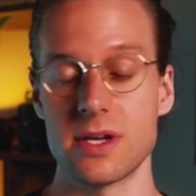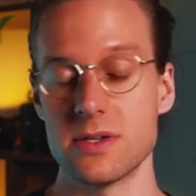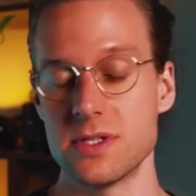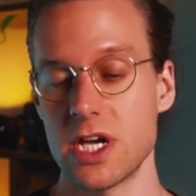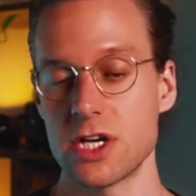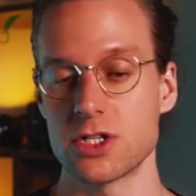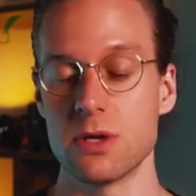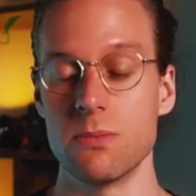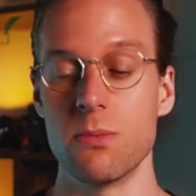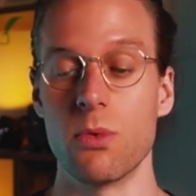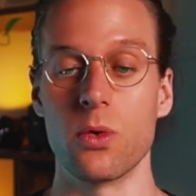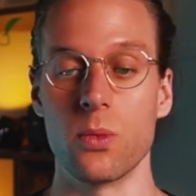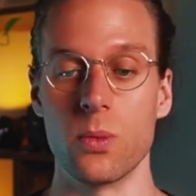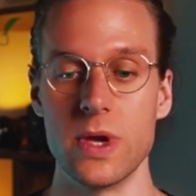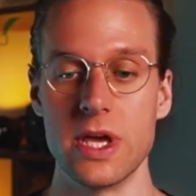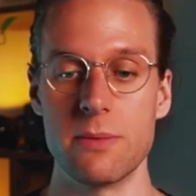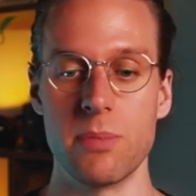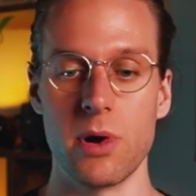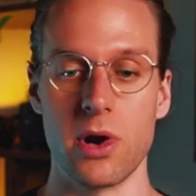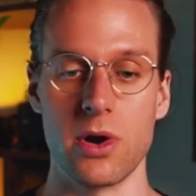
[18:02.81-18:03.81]
It was actually more
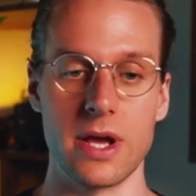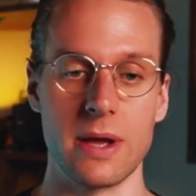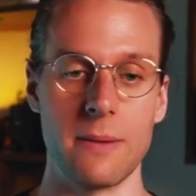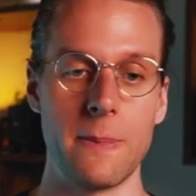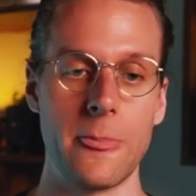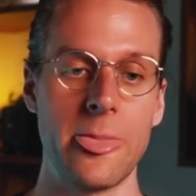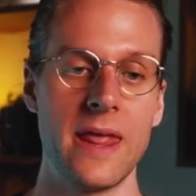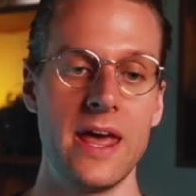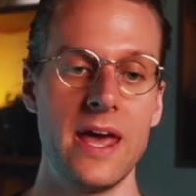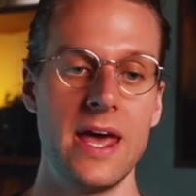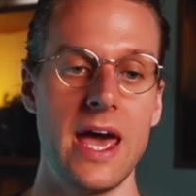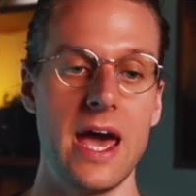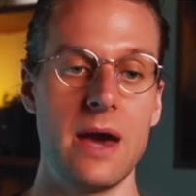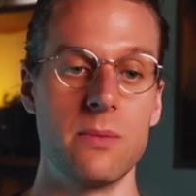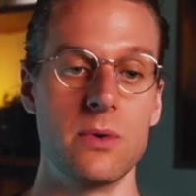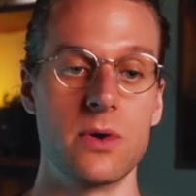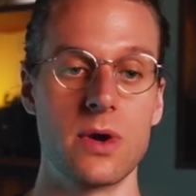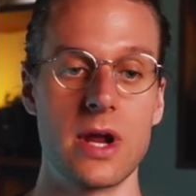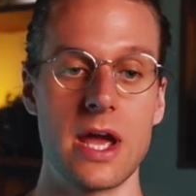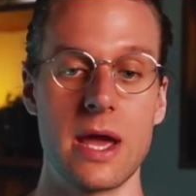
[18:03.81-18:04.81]
week parting, and
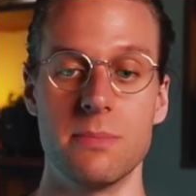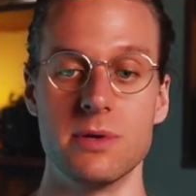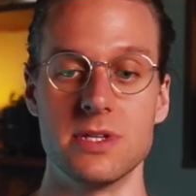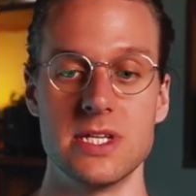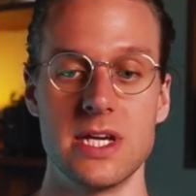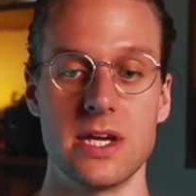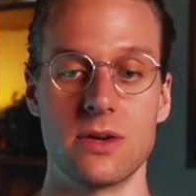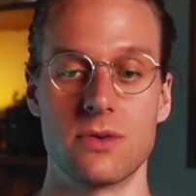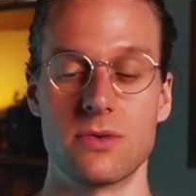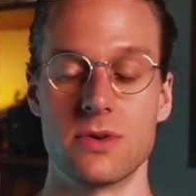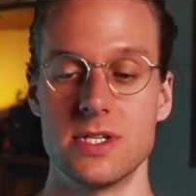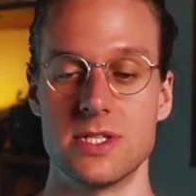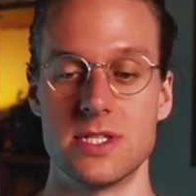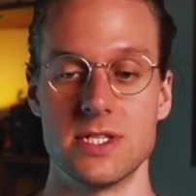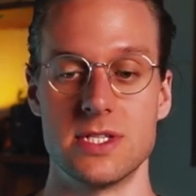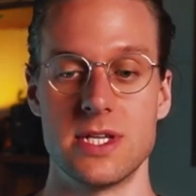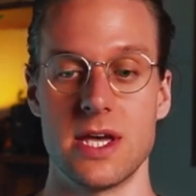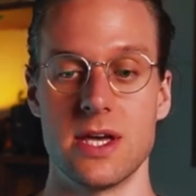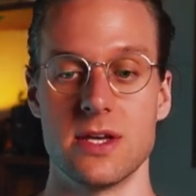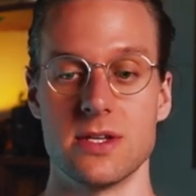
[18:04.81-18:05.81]
we were able to increase
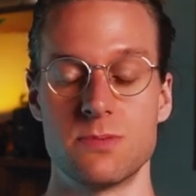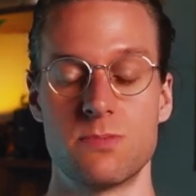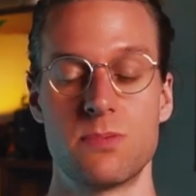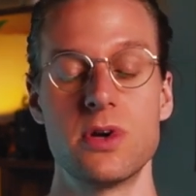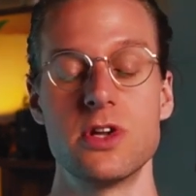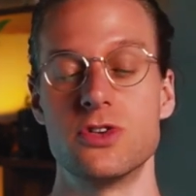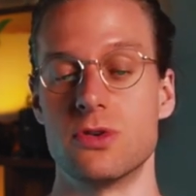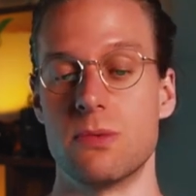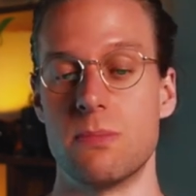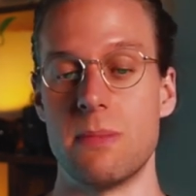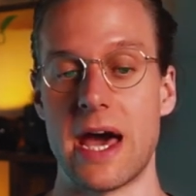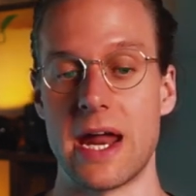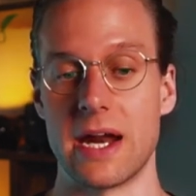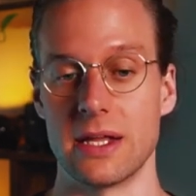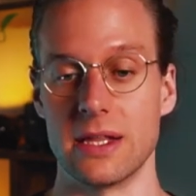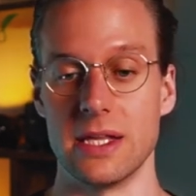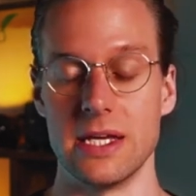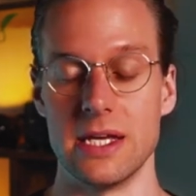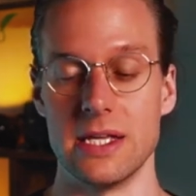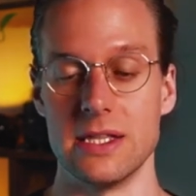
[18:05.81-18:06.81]
the sales pretty
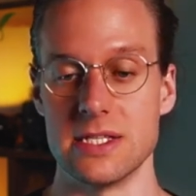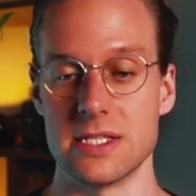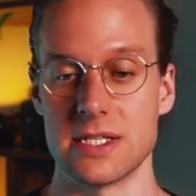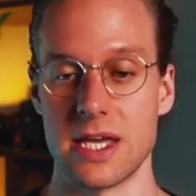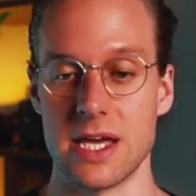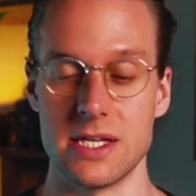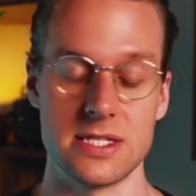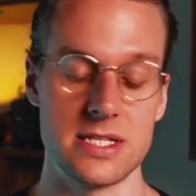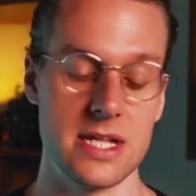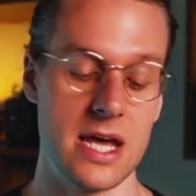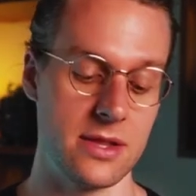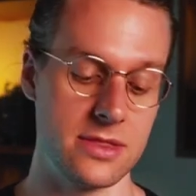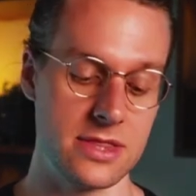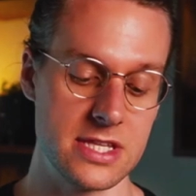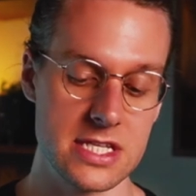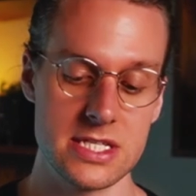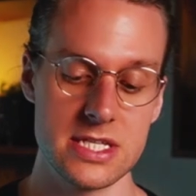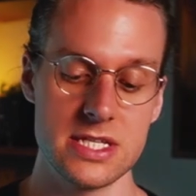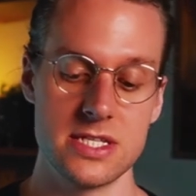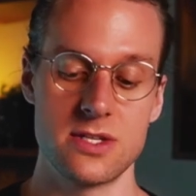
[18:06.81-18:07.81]
dramatically in this case. Now,
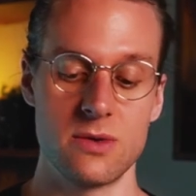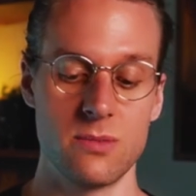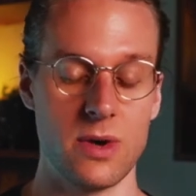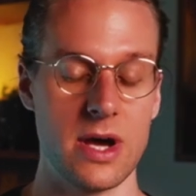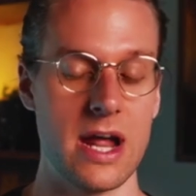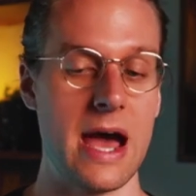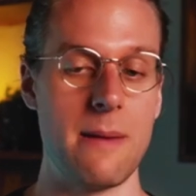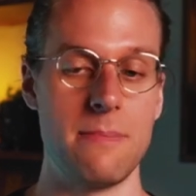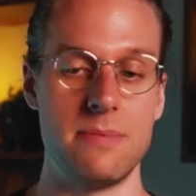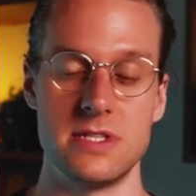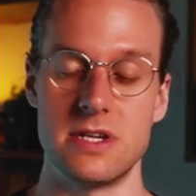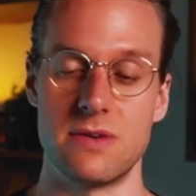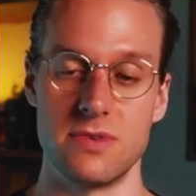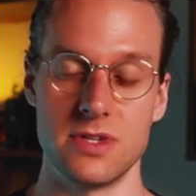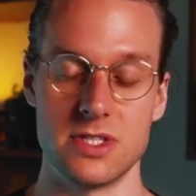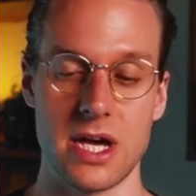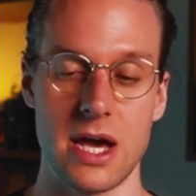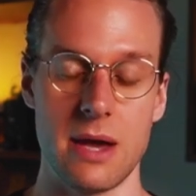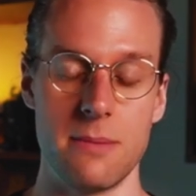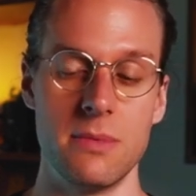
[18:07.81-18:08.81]
this isn't what happens every
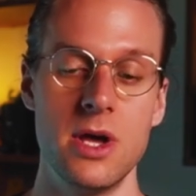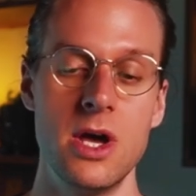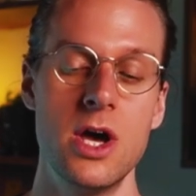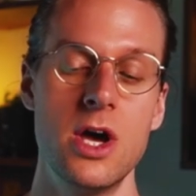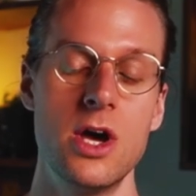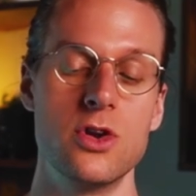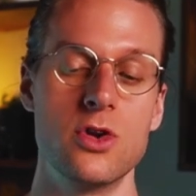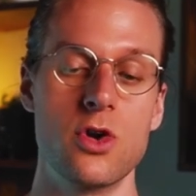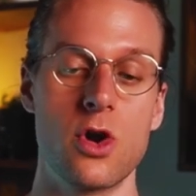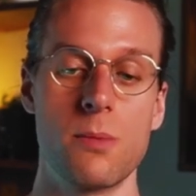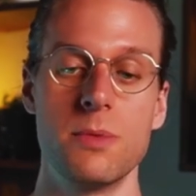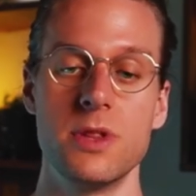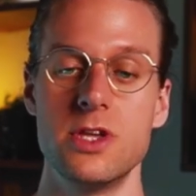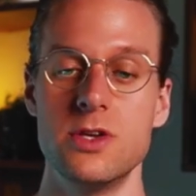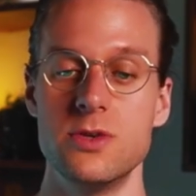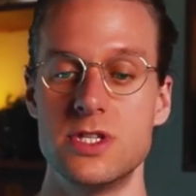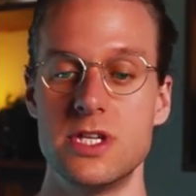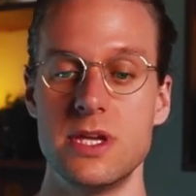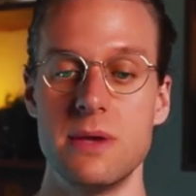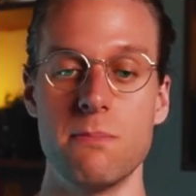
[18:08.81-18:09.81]
time. Normally
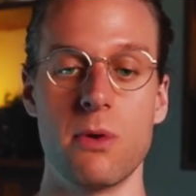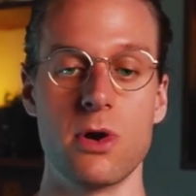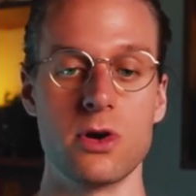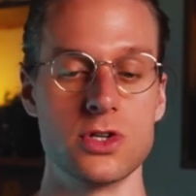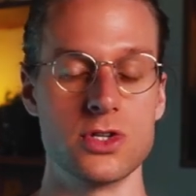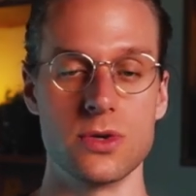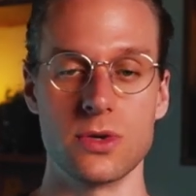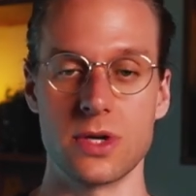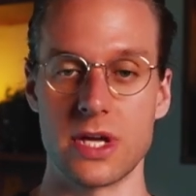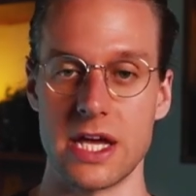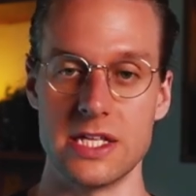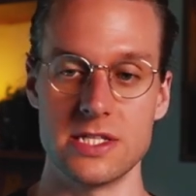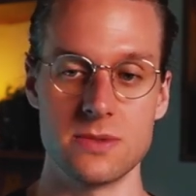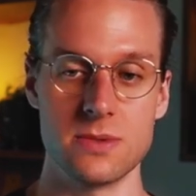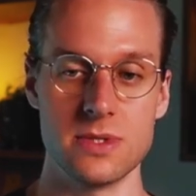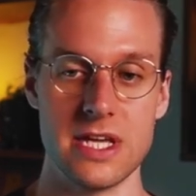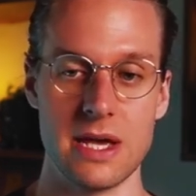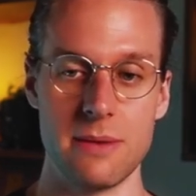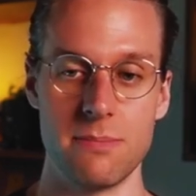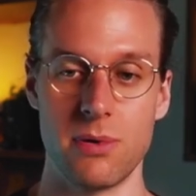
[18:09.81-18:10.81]
you see marginal gains
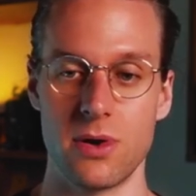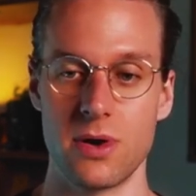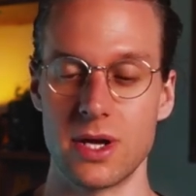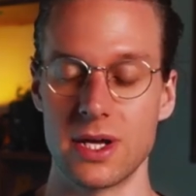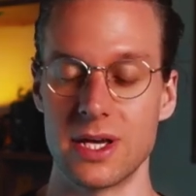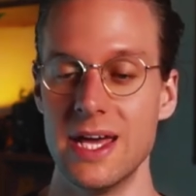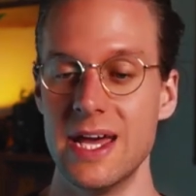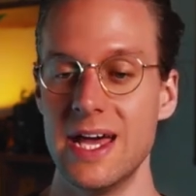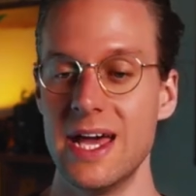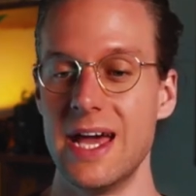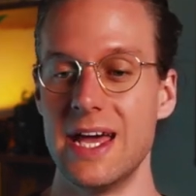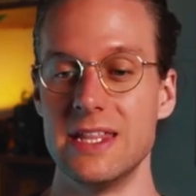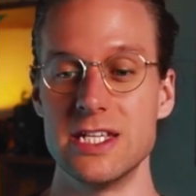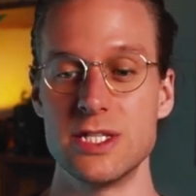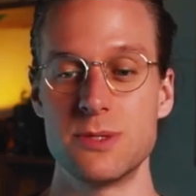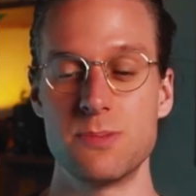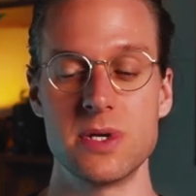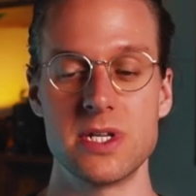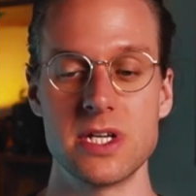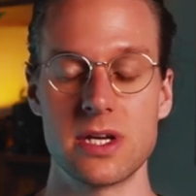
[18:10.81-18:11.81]
with day parting. In
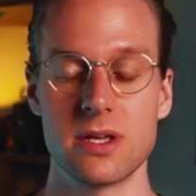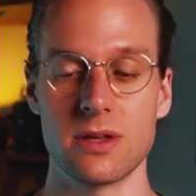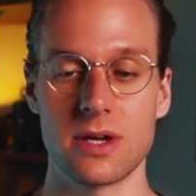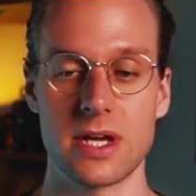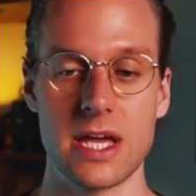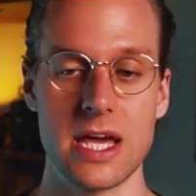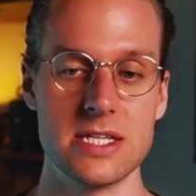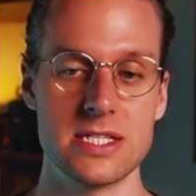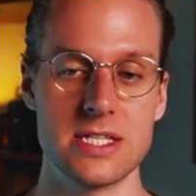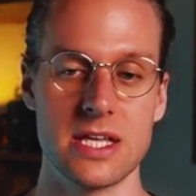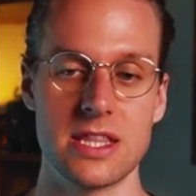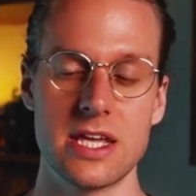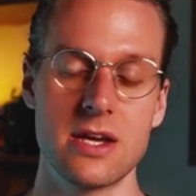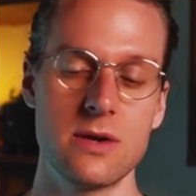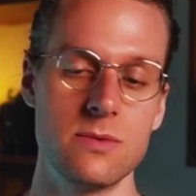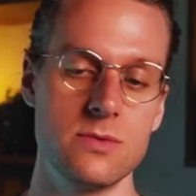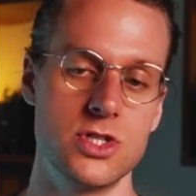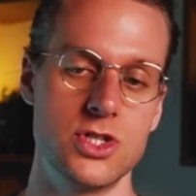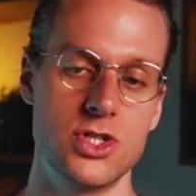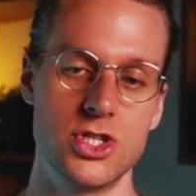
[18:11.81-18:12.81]
this particular case, I think
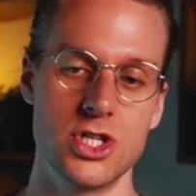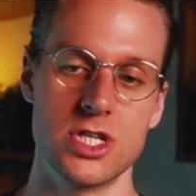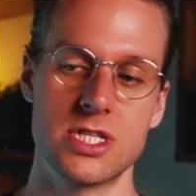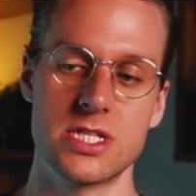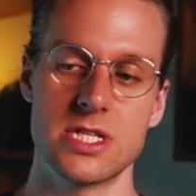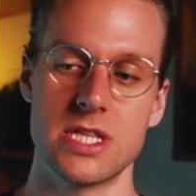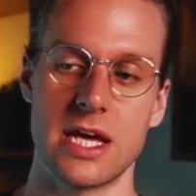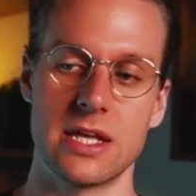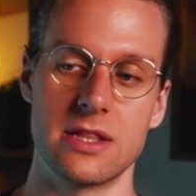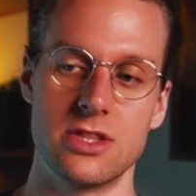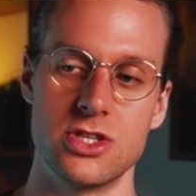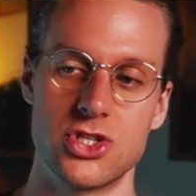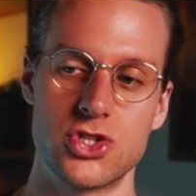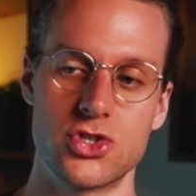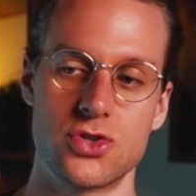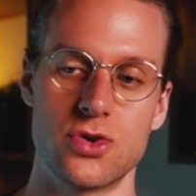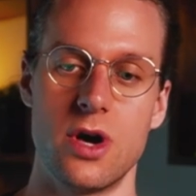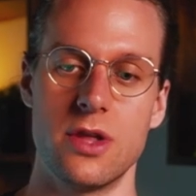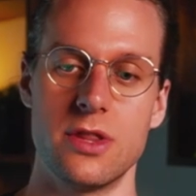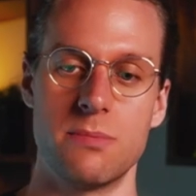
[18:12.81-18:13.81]
it was just like the
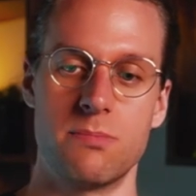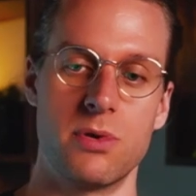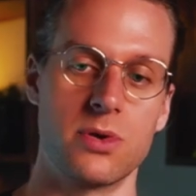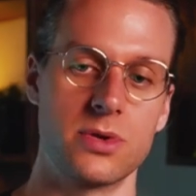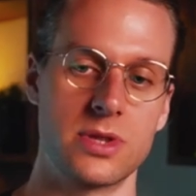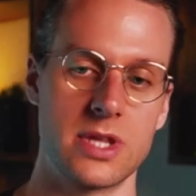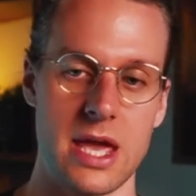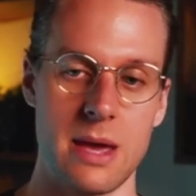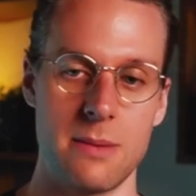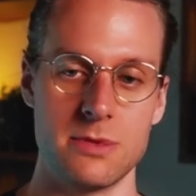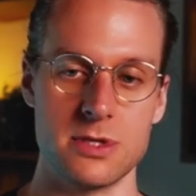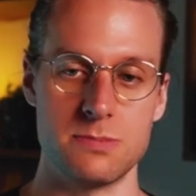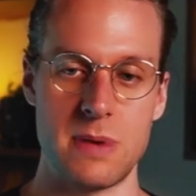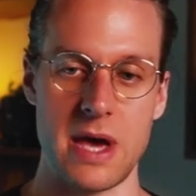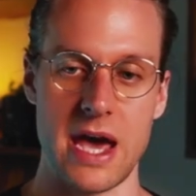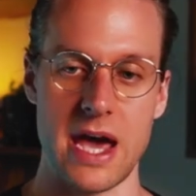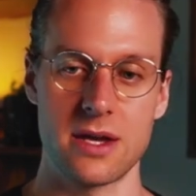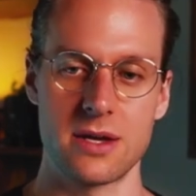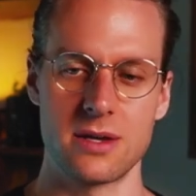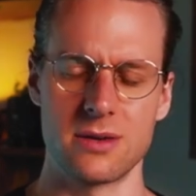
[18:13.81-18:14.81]
straw that broke the camel's
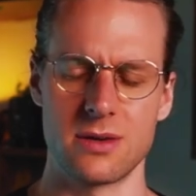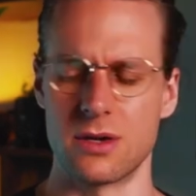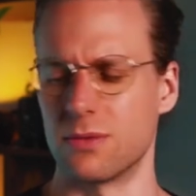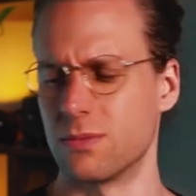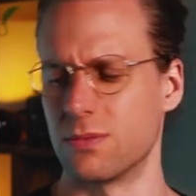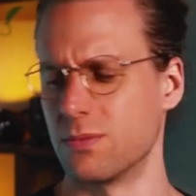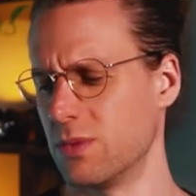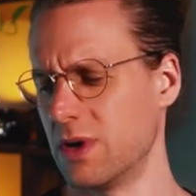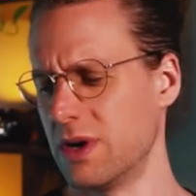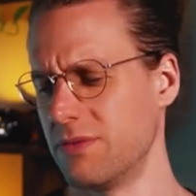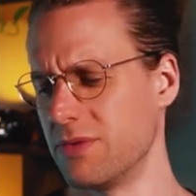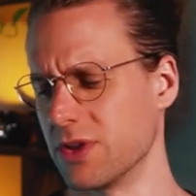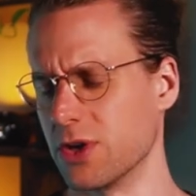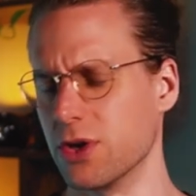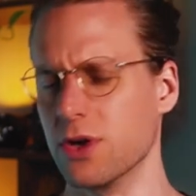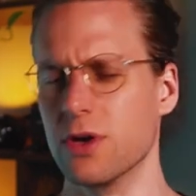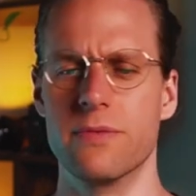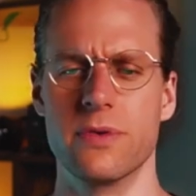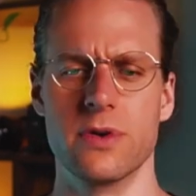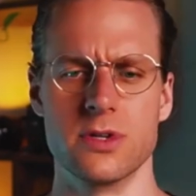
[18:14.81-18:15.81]
back, or whatever the
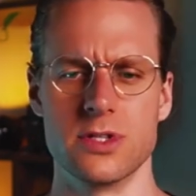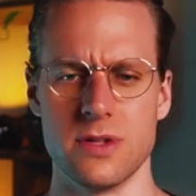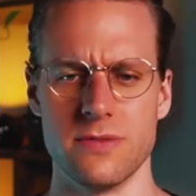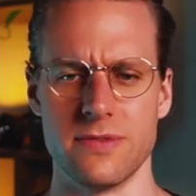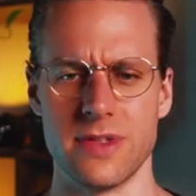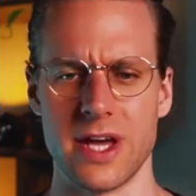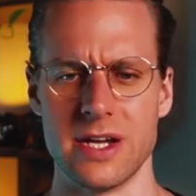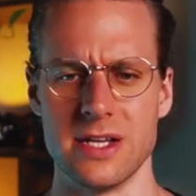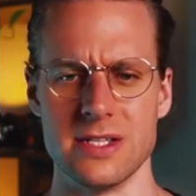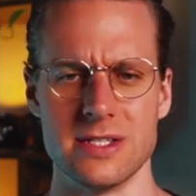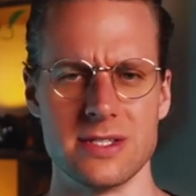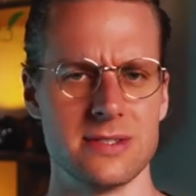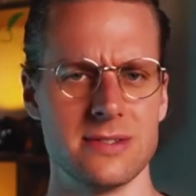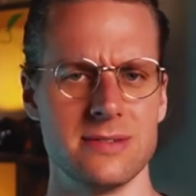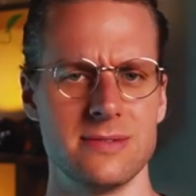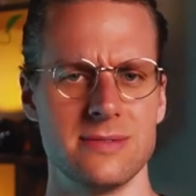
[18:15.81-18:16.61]
good version of that is.